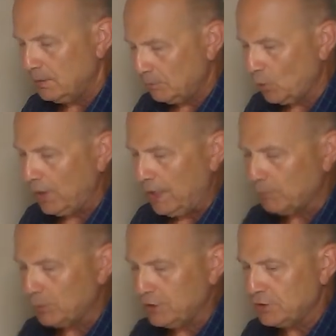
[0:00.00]
More
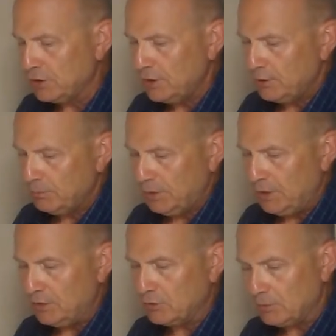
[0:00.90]
amperage means